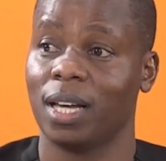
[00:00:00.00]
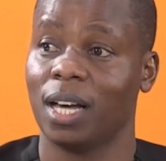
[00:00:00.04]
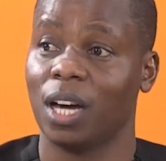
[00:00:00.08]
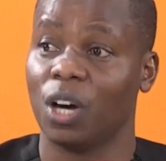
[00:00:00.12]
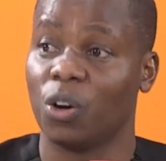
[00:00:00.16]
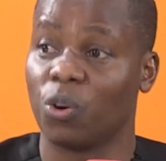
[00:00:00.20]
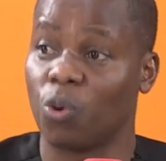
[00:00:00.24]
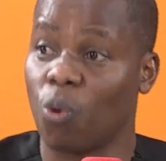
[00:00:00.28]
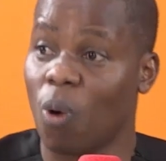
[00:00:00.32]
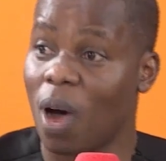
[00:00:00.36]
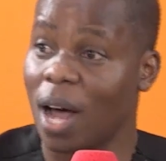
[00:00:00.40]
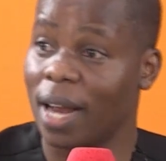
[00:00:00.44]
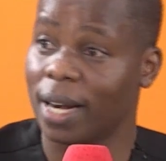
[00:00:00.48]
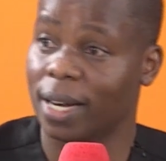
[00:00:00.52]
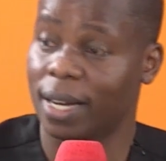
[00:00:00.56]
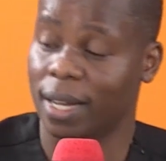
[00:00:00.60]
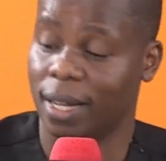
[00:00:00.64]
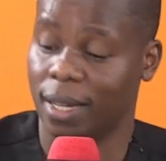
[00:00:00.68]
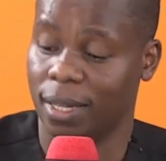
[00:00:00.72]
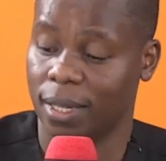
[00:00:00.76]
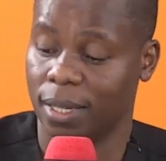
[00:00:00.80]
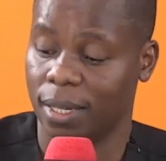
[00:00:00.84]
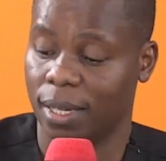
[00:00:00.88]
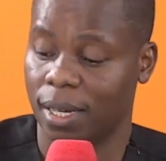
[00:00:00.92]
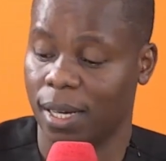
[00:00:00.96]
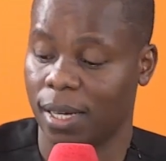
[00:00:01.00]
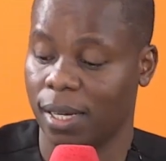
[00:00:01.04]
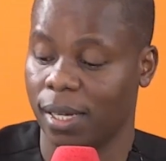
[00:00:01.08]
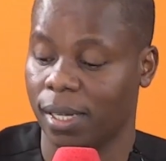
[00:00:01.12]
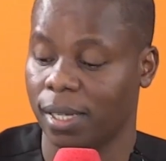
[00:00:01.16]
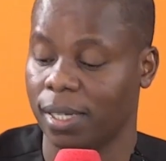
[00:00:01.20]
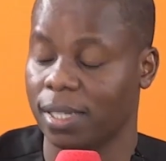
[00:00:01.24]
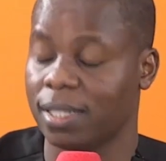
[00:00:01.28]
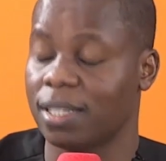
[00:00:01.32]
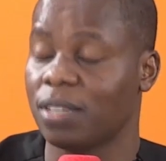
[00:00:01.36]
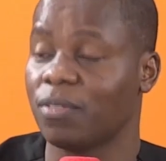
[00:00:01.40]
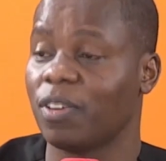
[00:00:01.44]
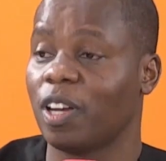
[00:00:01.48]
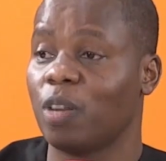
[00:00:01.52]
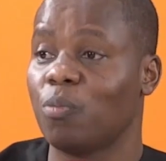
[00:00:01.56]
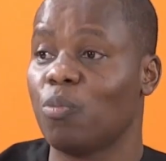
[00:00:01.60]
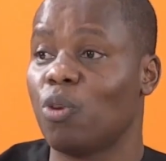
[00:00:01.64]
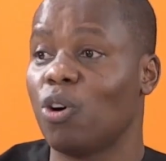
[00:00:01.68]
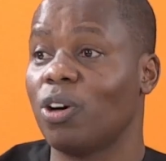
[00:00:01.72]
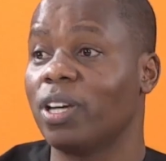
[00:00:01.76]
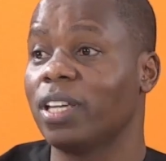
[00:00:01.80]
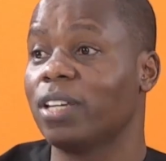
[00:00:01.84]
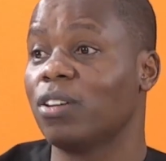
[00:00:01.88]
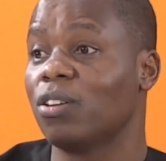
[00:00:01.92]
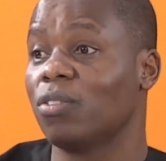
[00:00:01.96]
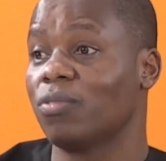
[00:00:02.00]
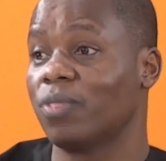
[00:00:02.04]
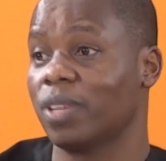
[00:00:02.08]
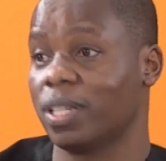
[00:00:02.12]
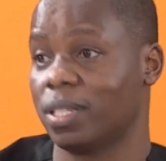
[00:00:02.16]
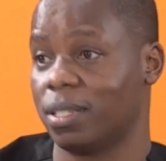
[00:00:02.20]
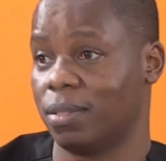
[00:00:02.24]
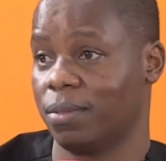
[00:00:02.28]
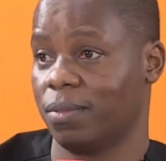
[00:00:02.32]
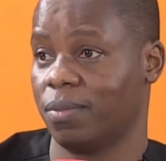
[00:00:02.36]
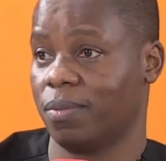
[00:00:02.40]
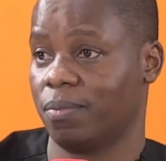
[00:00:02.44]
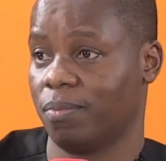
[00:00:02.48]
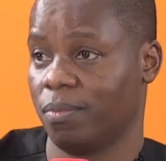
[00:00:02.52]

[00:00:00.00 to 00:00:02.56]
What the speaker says: Rwanda is even more innovative,